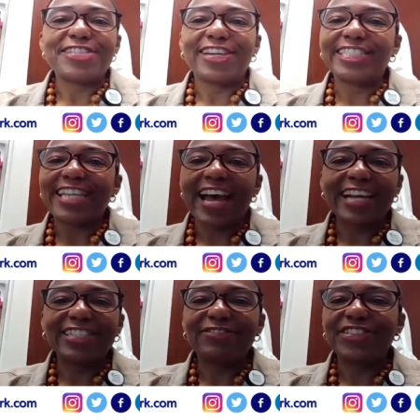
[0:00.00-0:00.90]
went on to
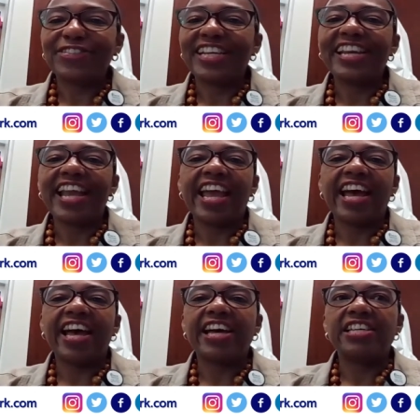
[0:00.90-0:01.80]
active duty,
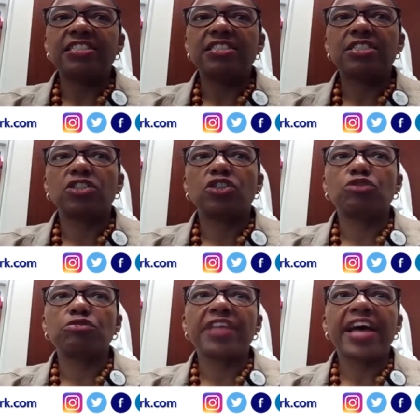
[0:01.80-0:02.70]
and
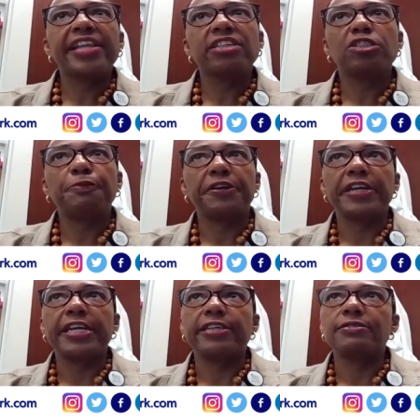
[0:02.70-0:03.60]
through that
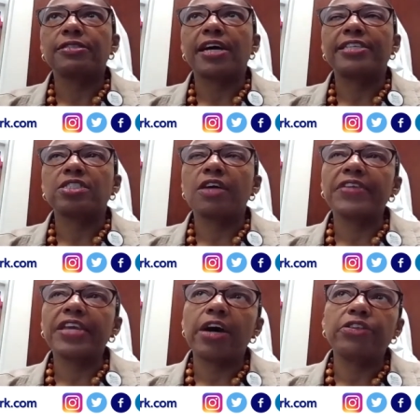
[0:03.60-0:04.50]
experience, I saw
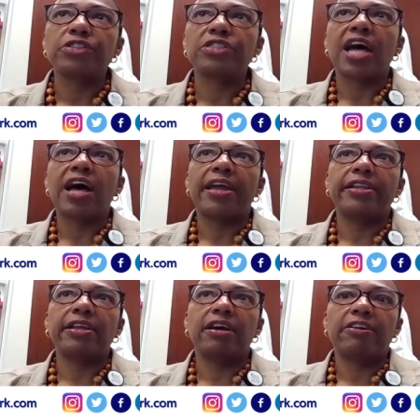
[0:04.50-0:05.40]
the other
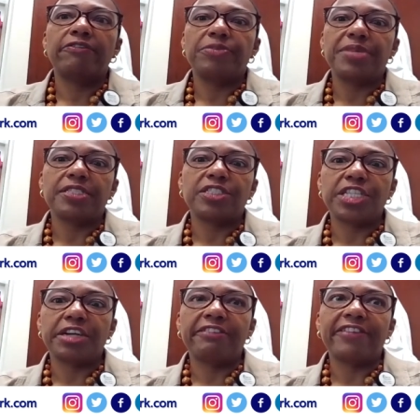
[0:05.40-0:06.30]
side of the military.